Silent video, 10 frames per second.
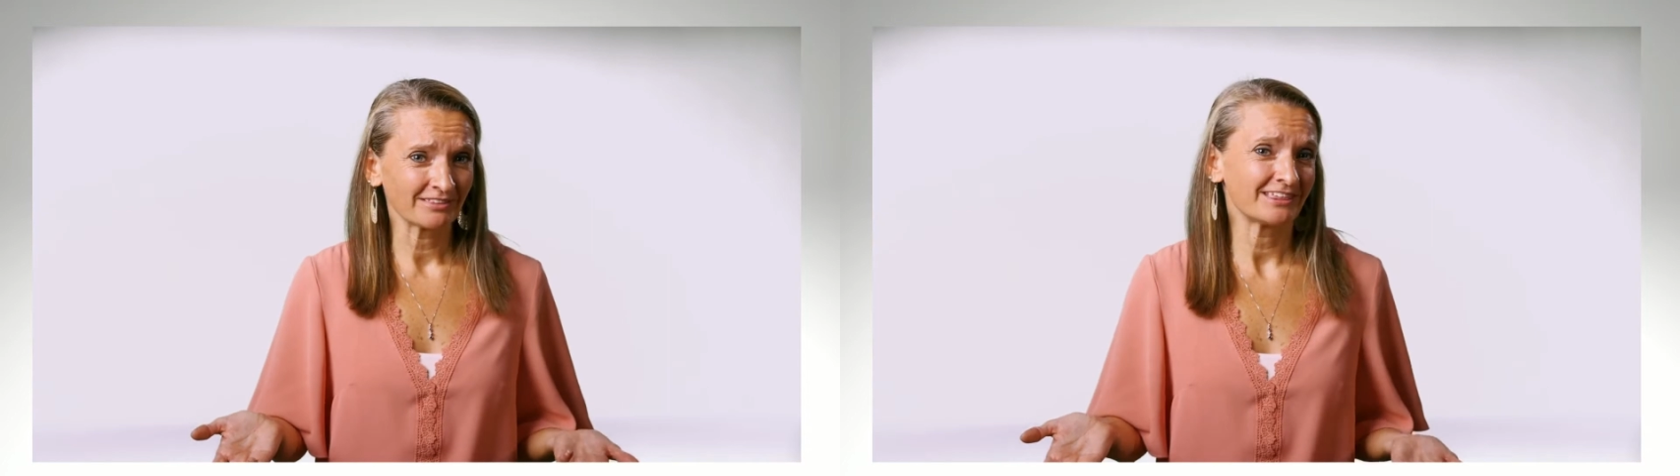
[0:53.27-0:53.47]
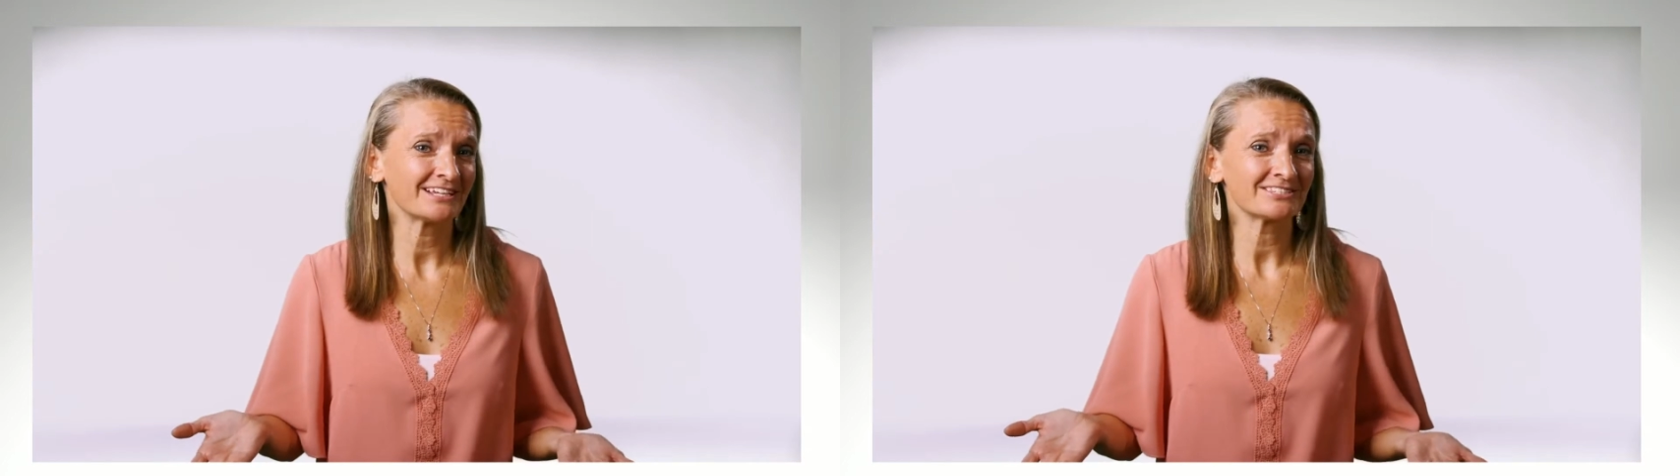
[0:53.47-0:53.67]

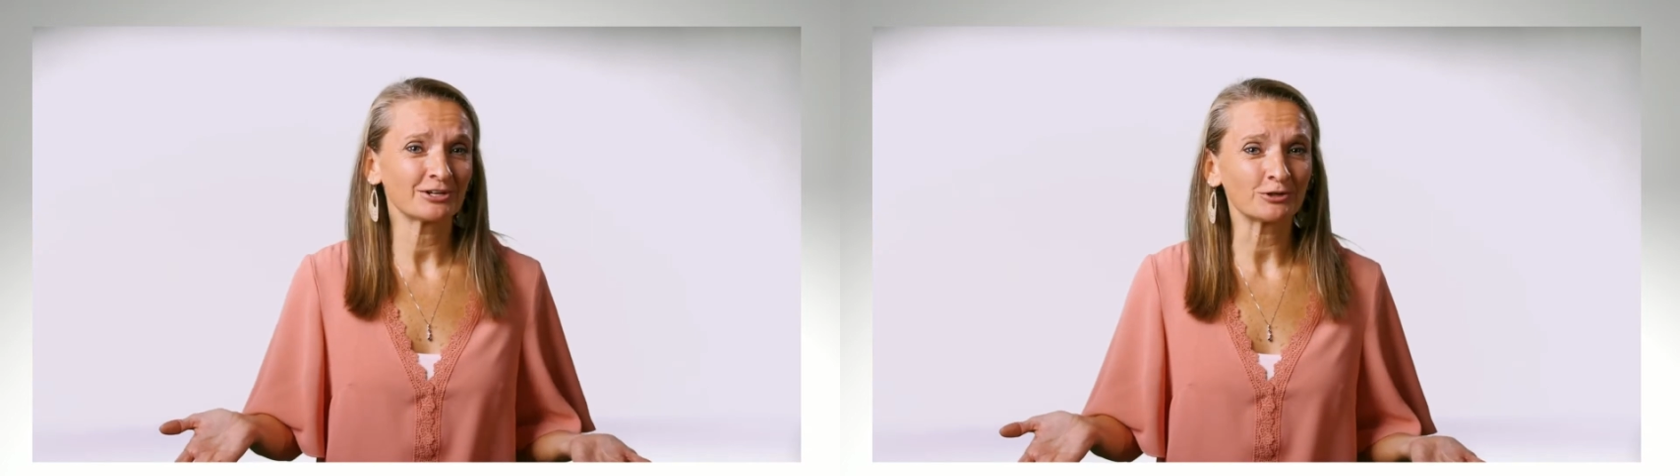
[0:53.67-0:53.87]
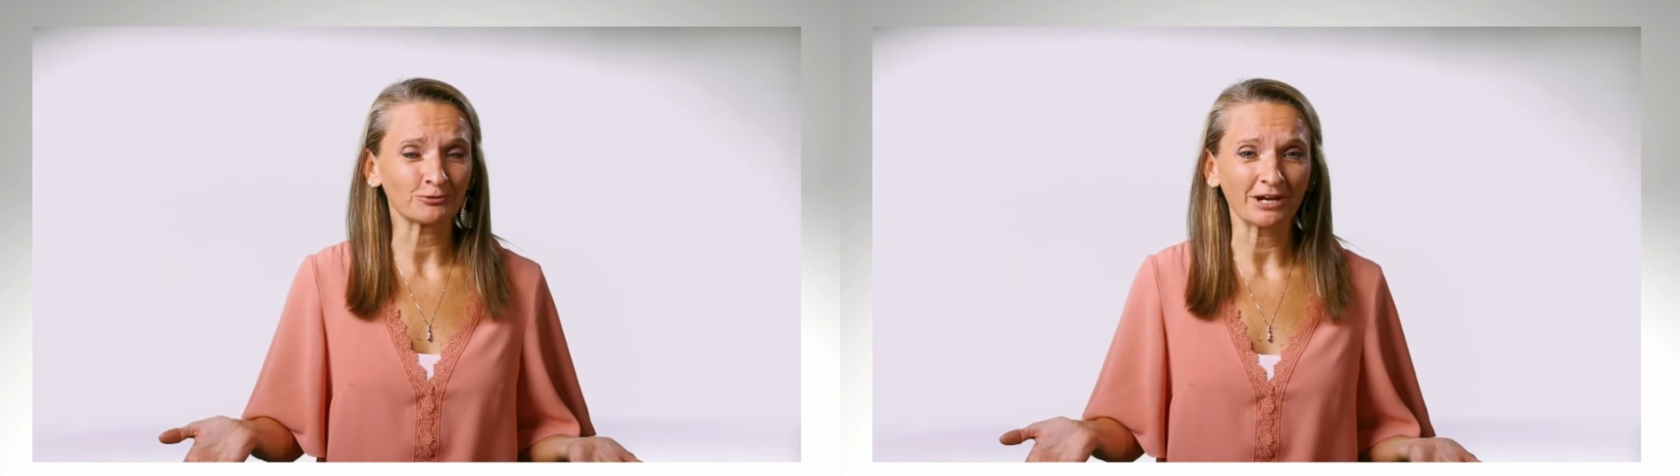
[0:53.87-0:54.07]
These
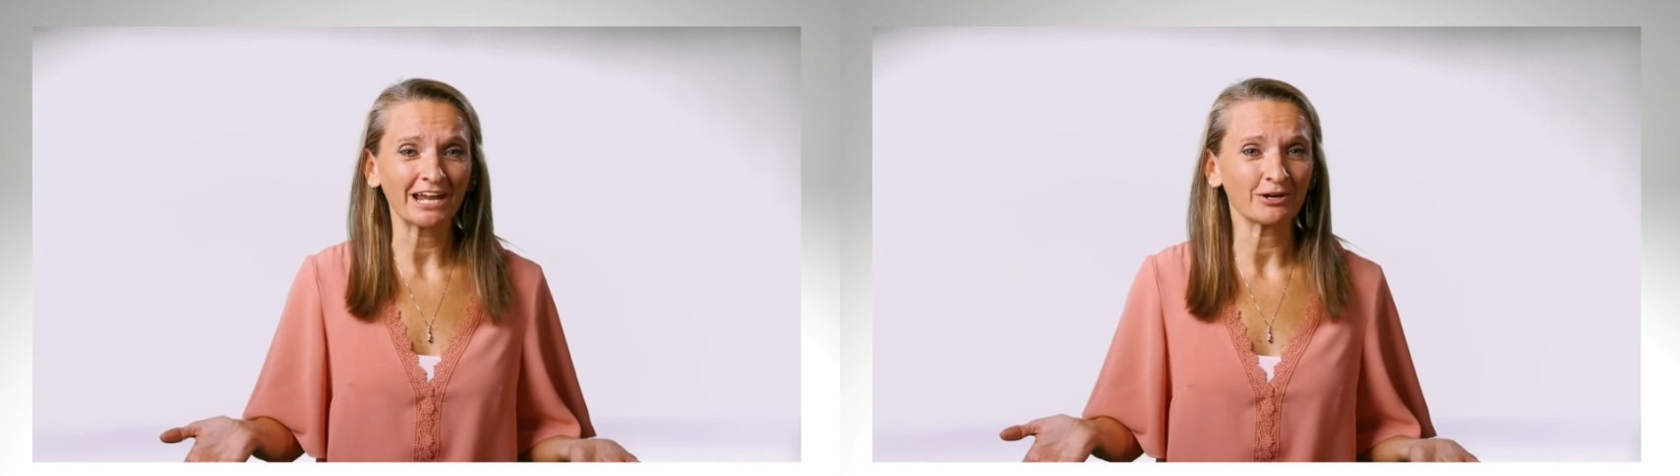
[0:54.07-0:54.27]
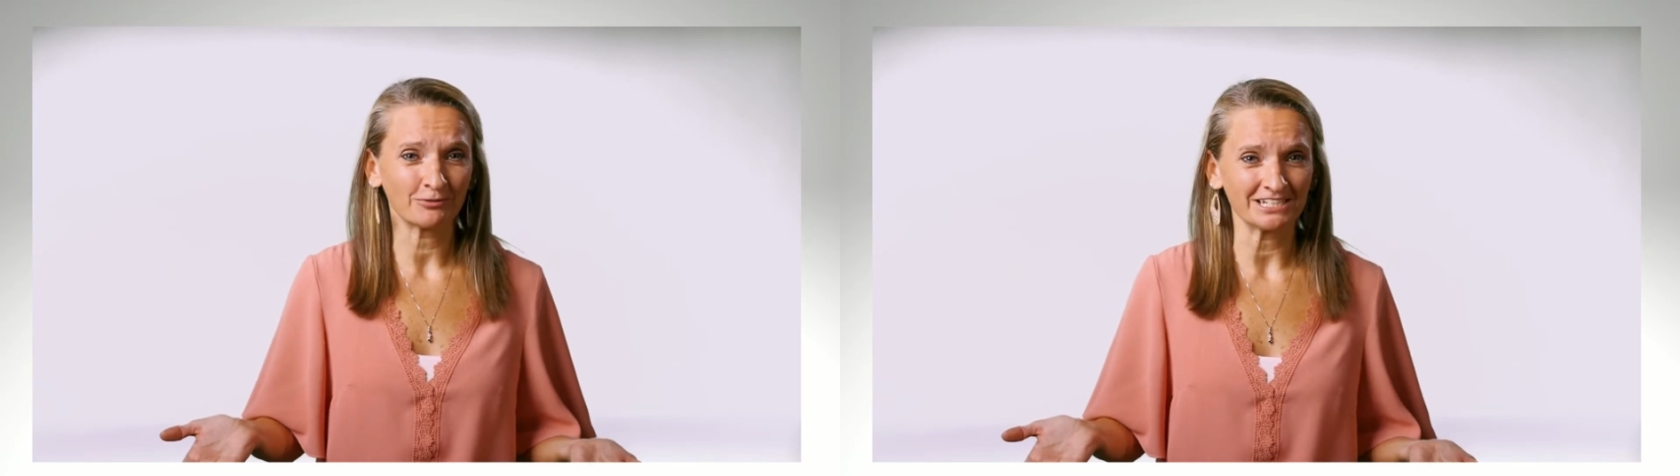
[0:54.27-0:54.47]
are
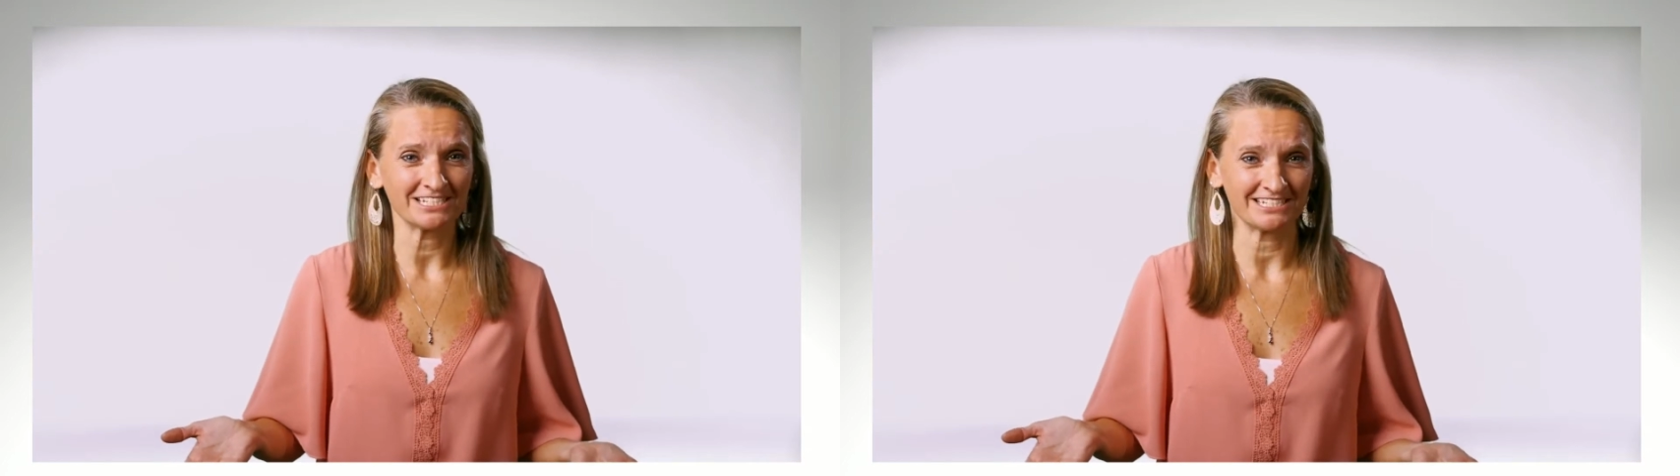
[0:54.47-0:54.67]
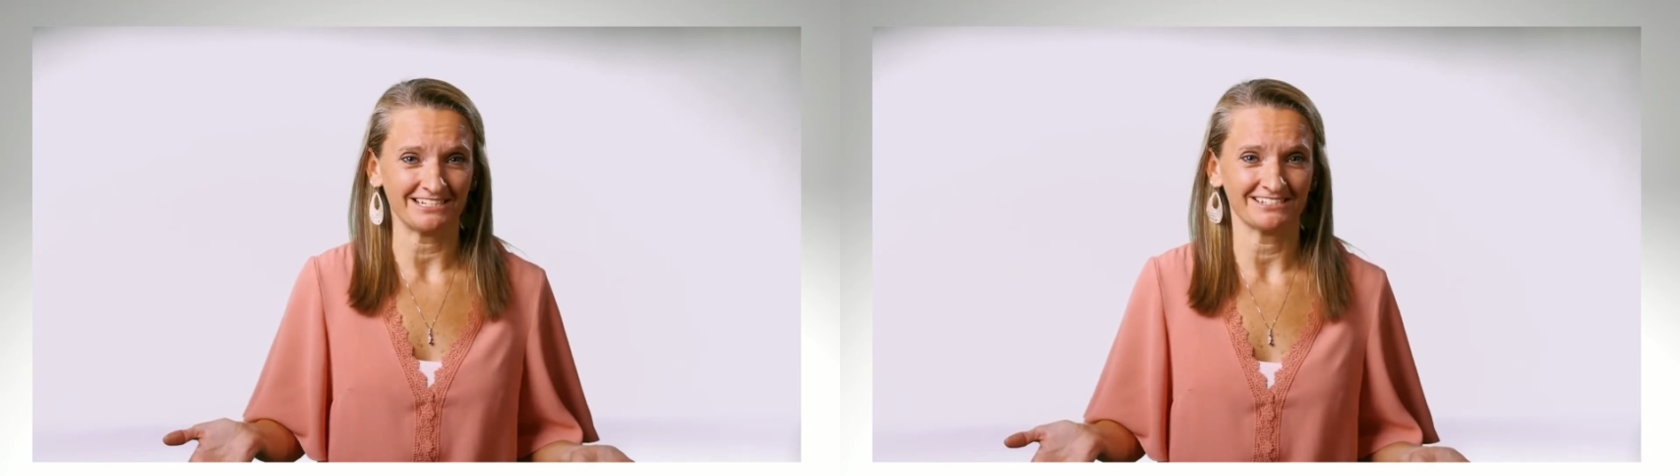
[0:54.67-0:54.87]
great
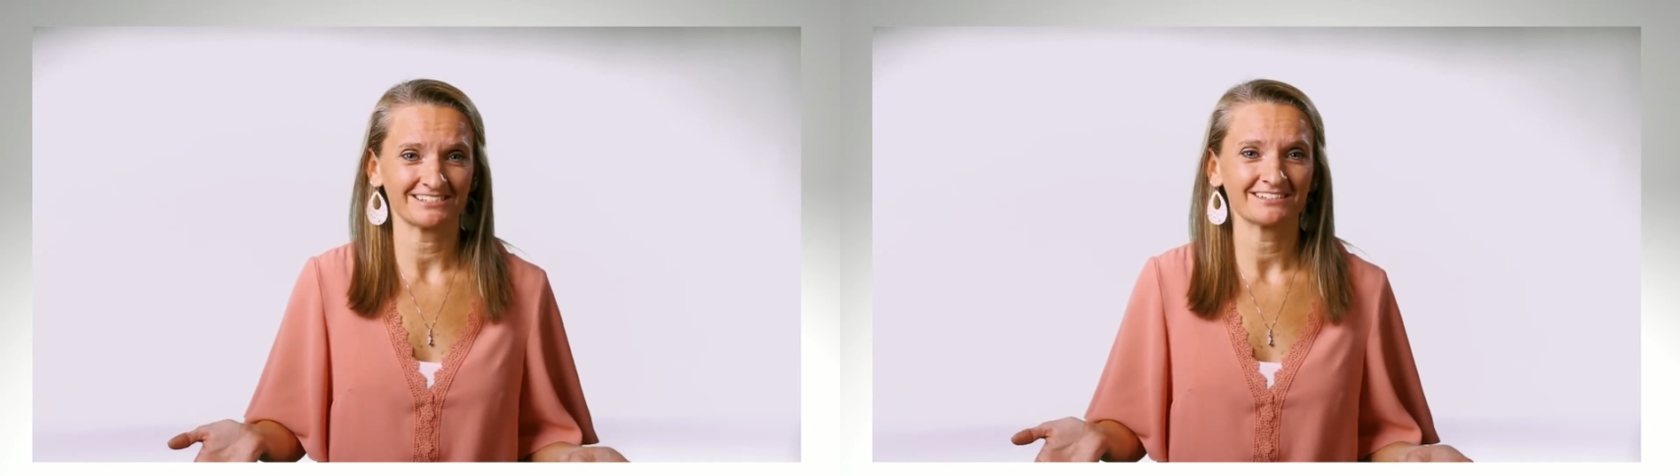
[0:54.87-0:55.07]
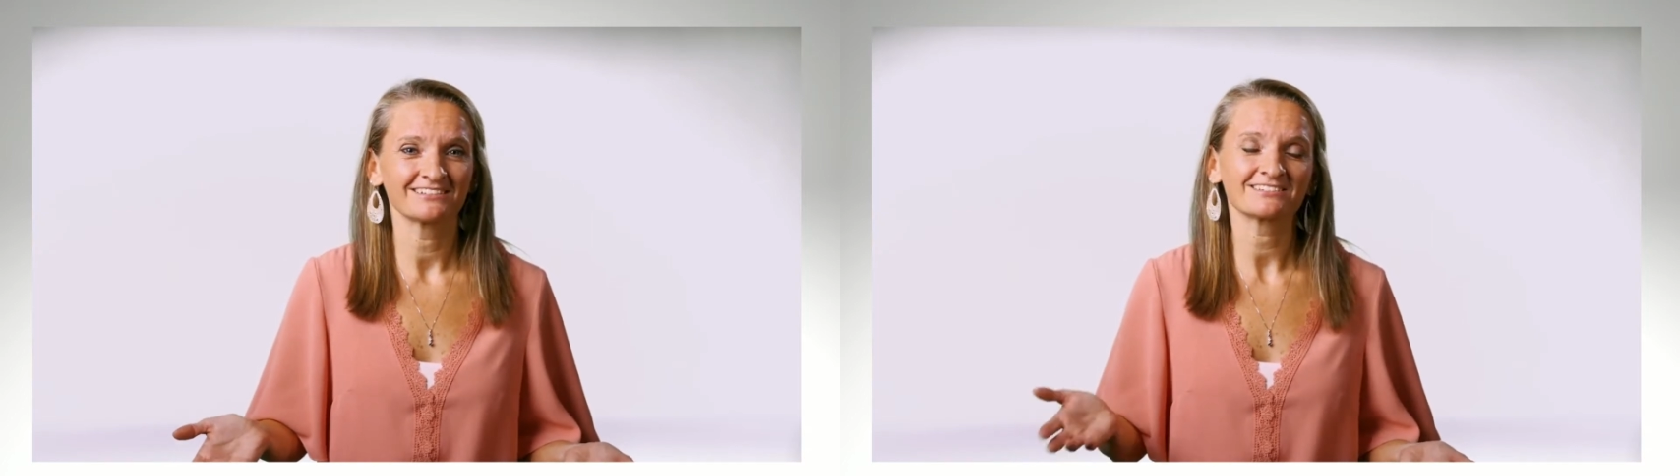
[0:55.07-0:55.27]
questions,